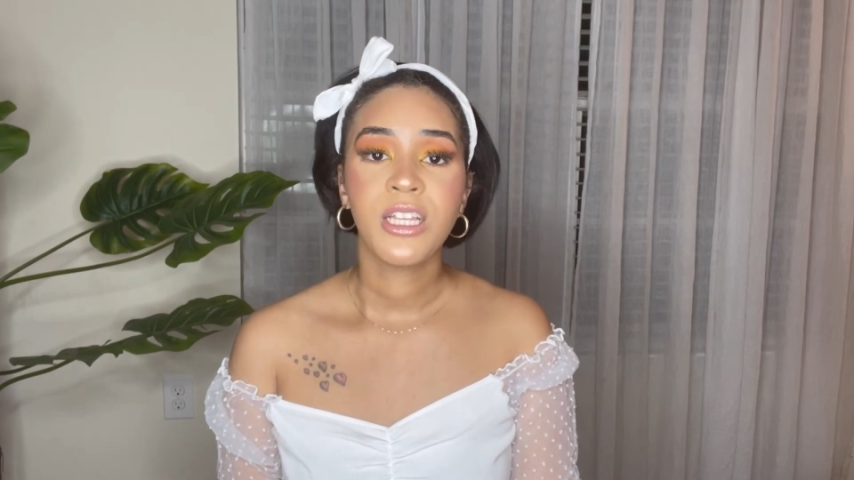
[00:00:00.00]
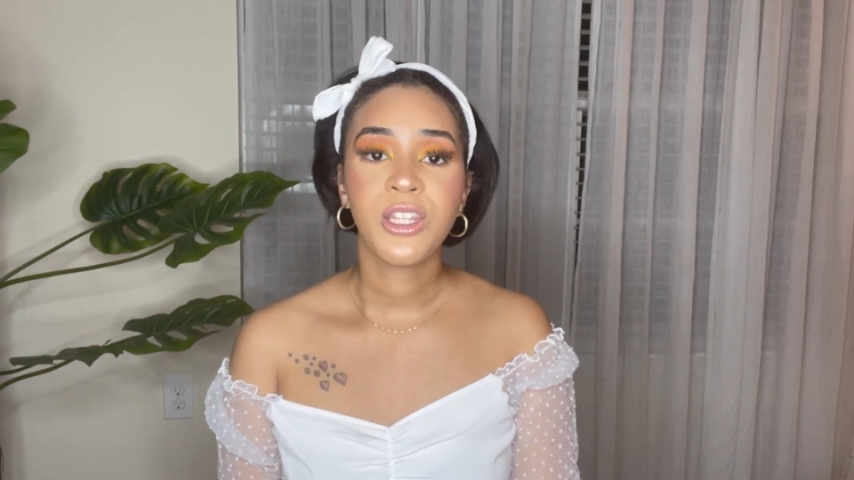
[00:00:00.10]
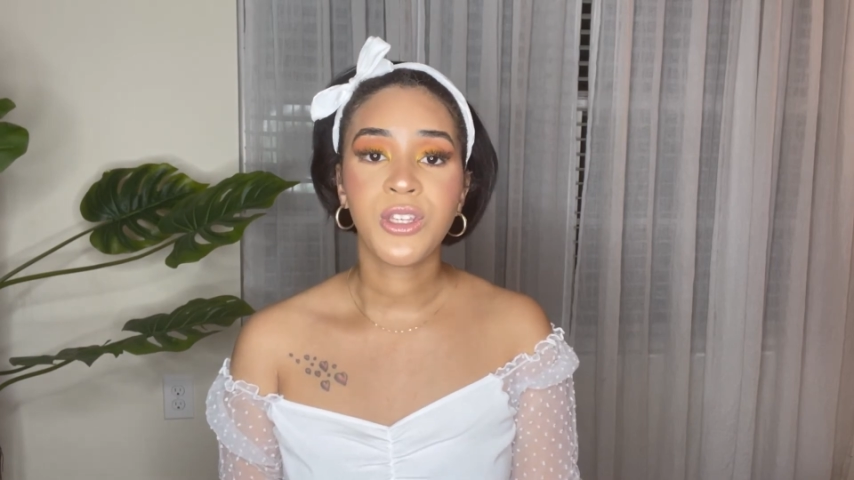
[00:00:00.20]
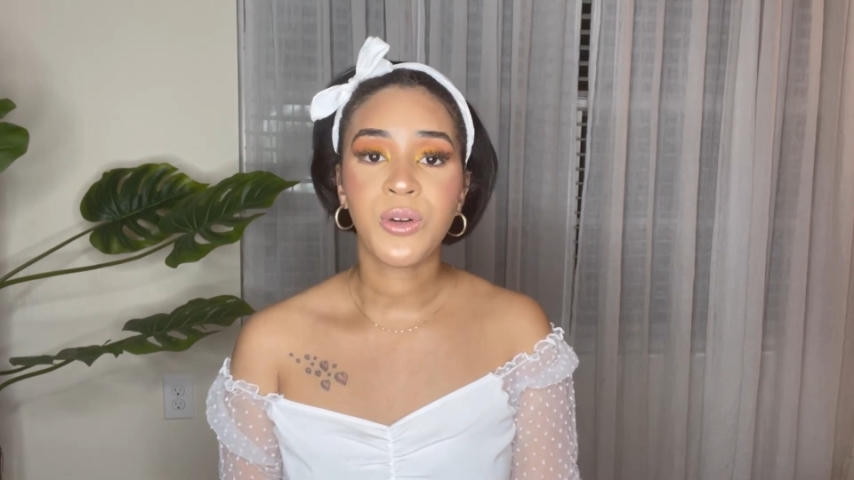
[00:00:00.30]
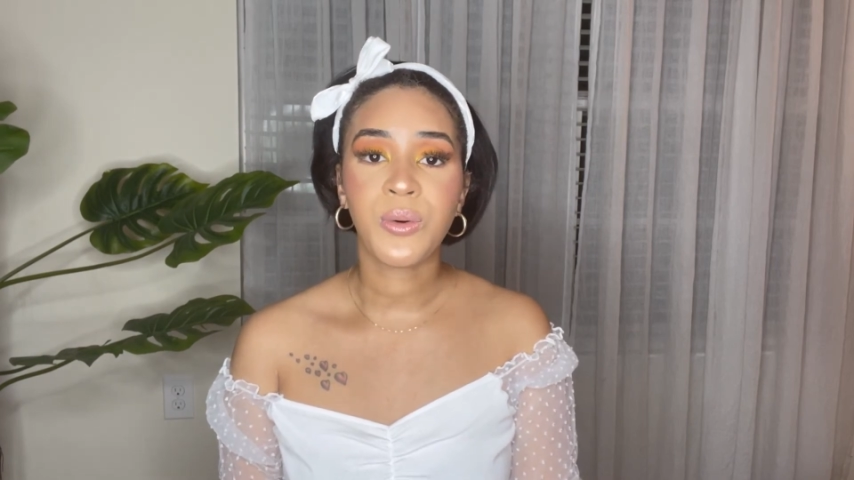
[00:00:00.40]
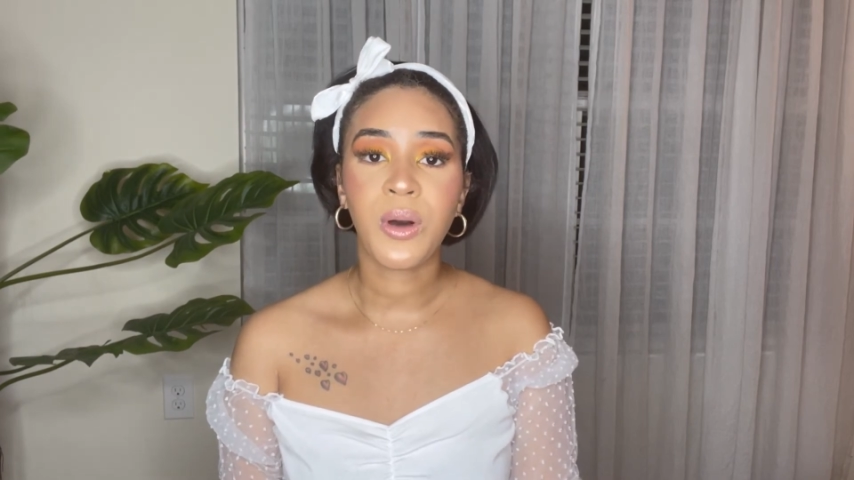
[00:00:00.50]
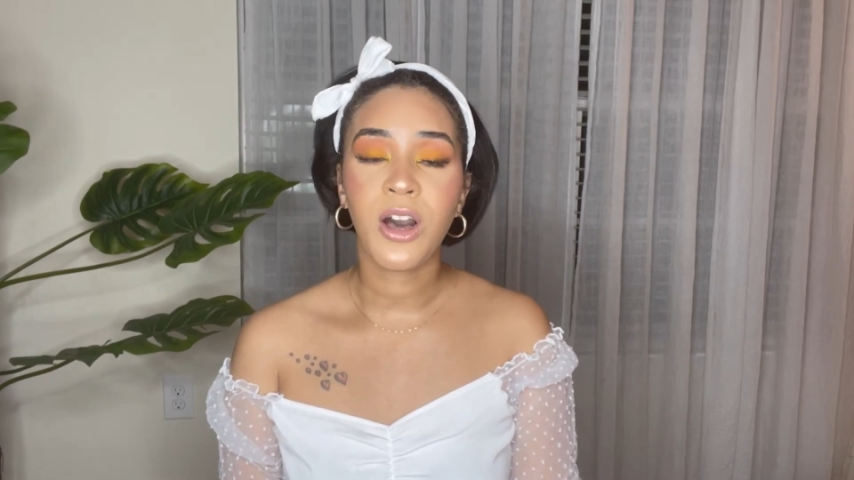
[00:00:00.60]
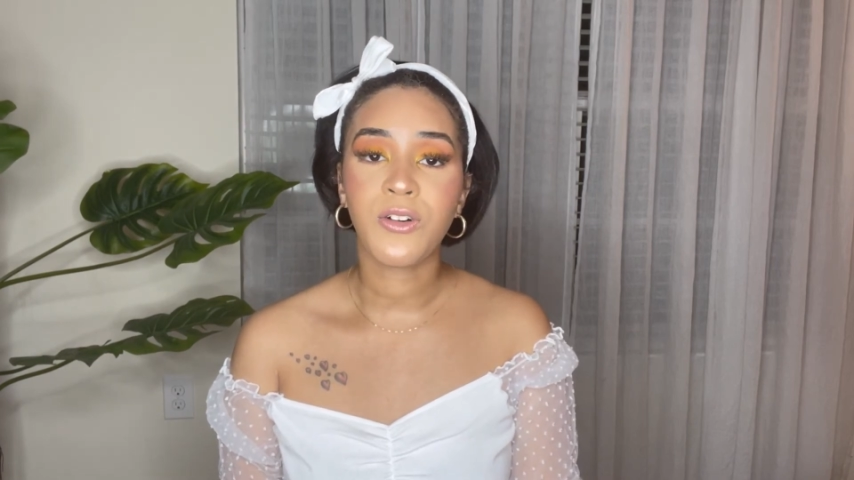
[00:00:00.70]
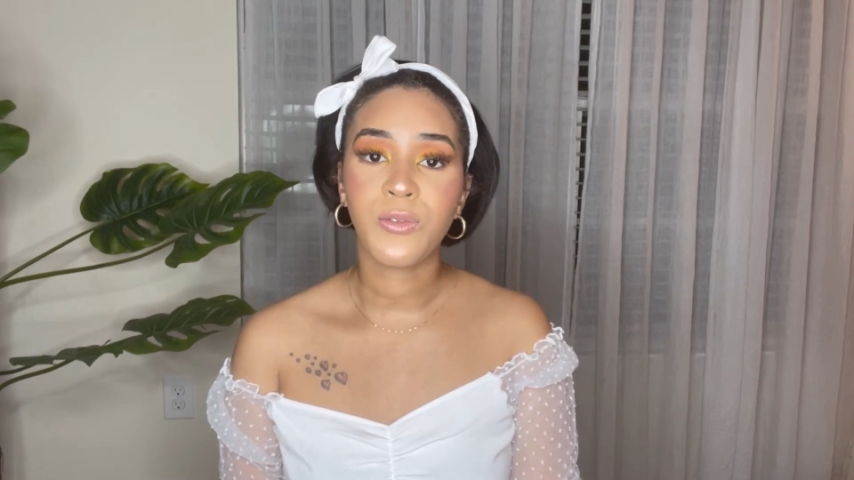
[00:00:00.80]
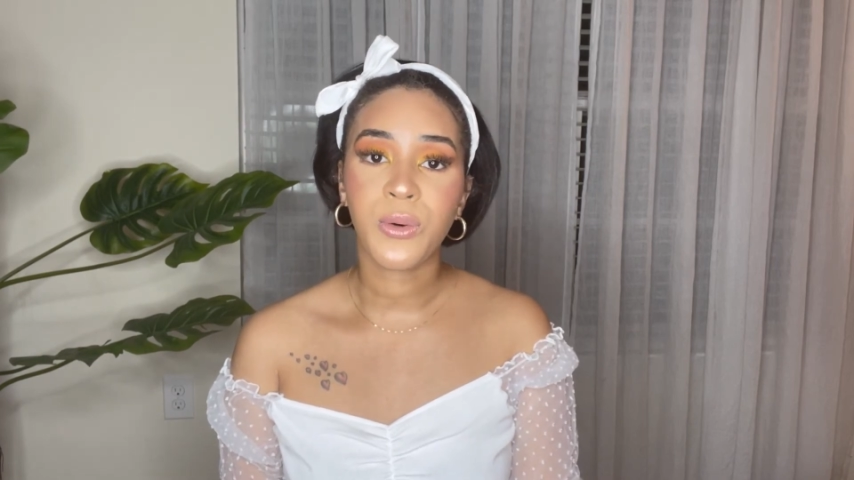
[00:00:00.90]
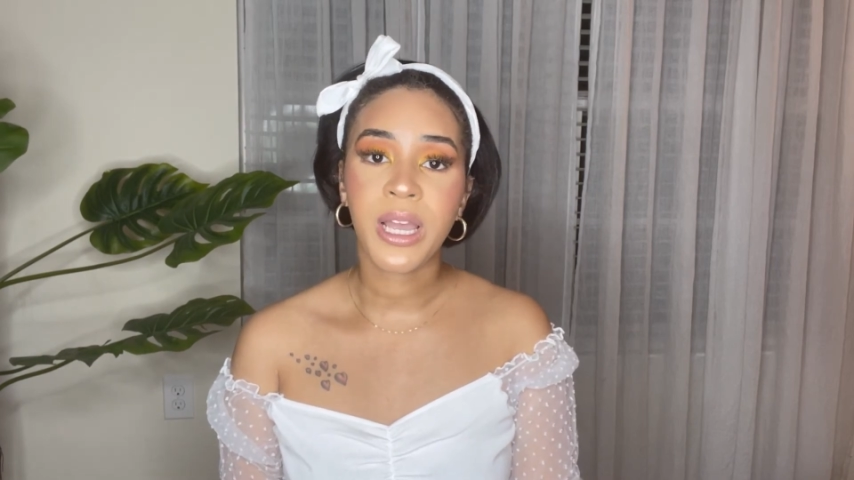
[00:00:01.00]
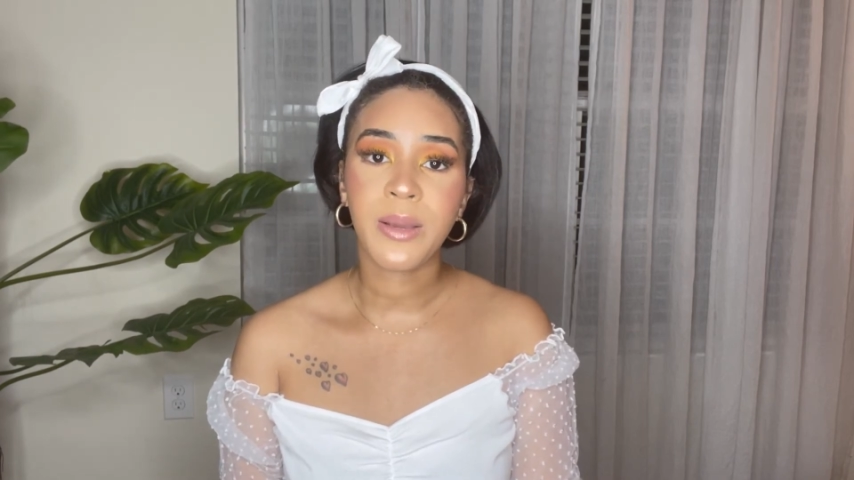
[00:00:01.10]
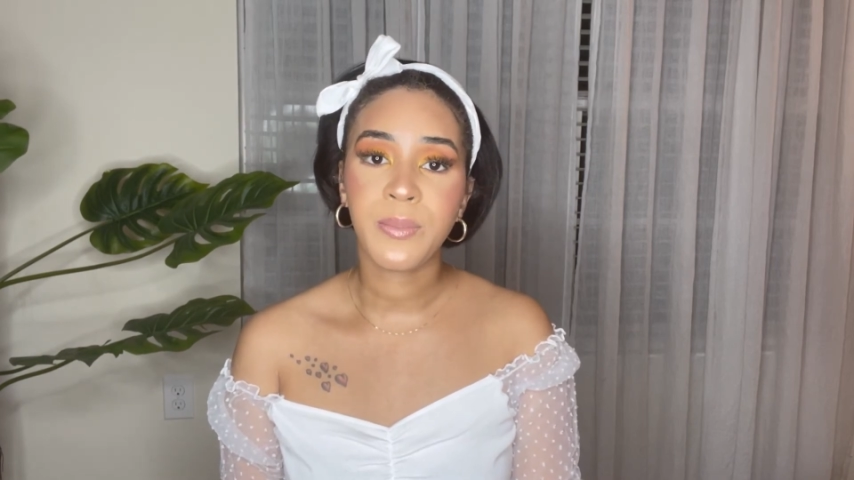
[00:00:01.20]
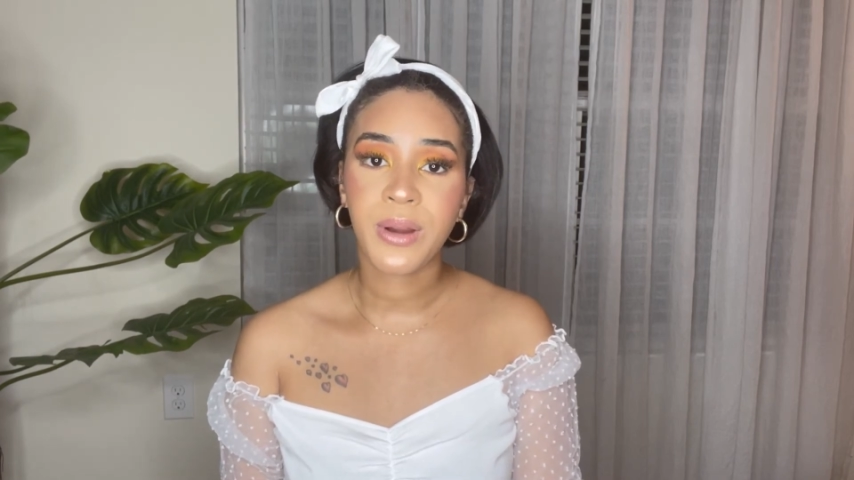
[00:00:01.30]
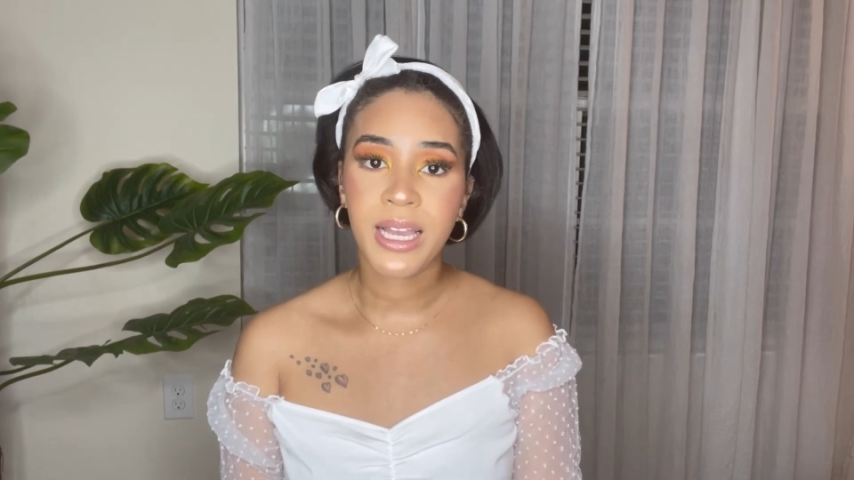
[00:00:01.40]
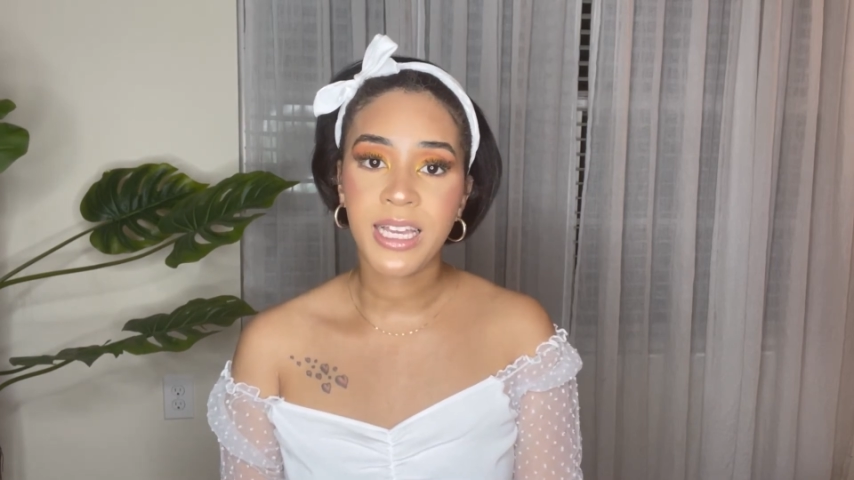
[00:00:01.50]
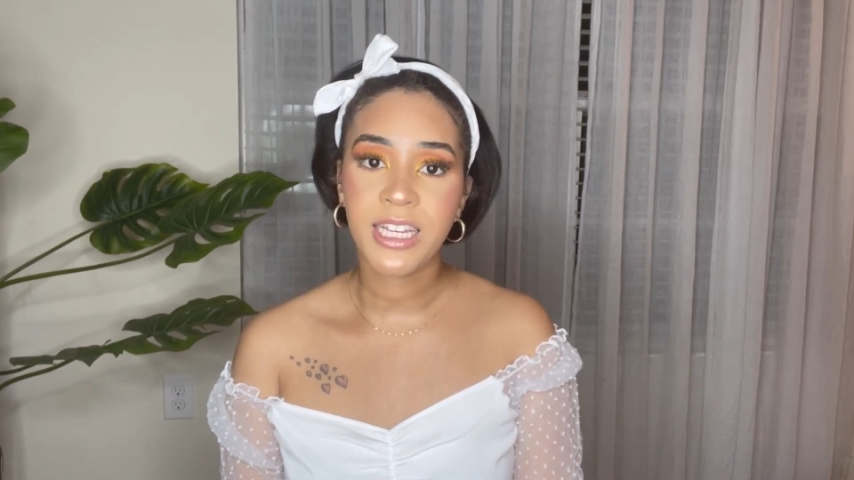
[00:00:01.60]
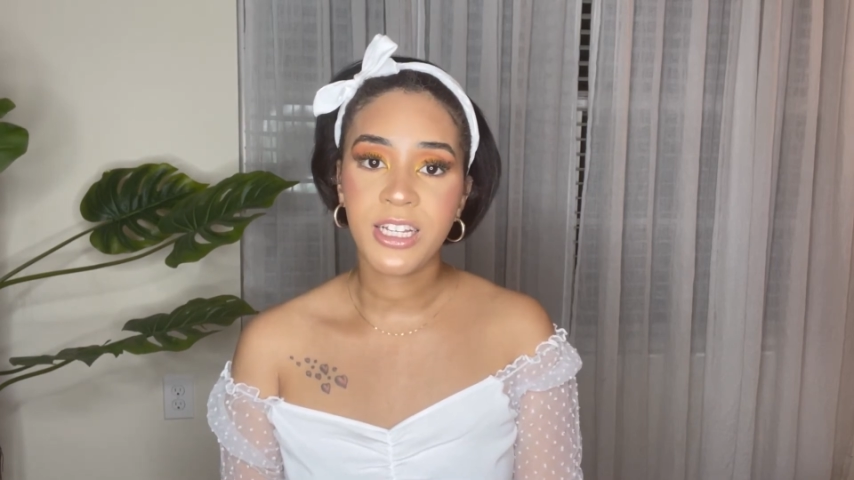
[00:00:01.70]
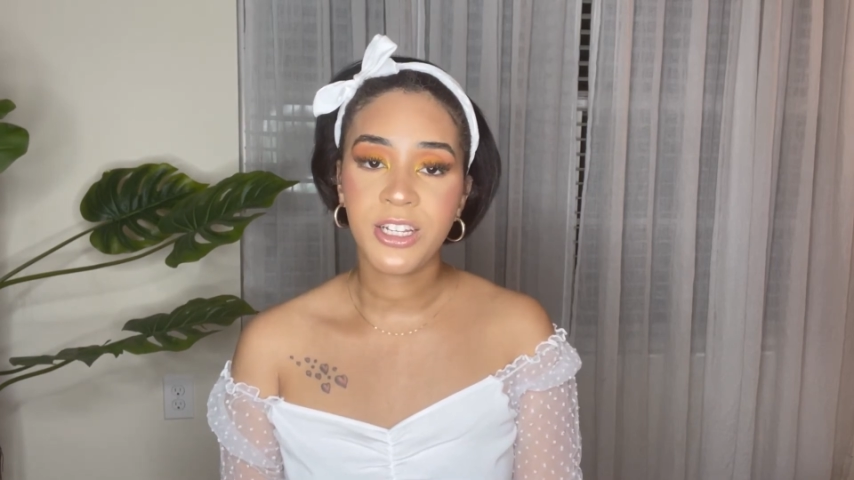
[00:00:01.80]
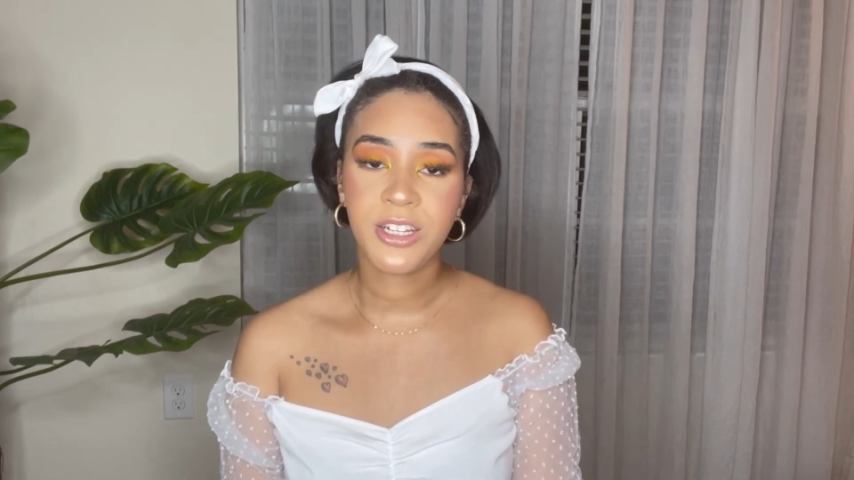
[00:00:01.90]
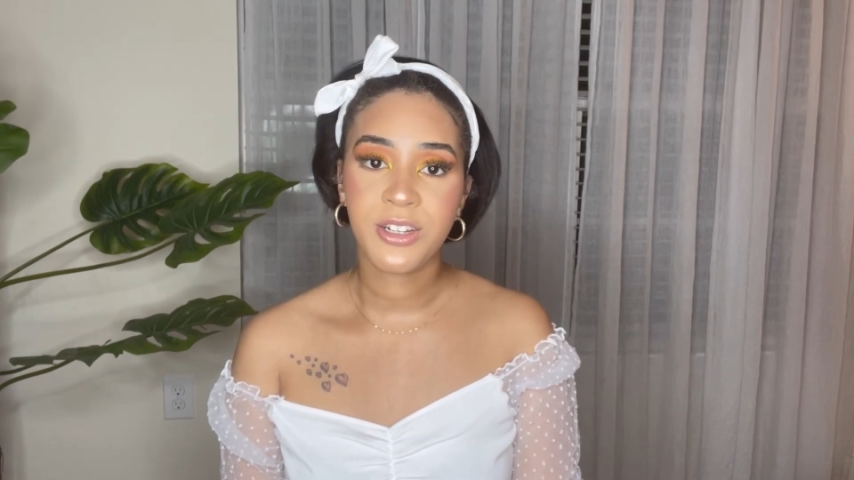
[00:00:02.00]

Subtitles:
to avoid breakage.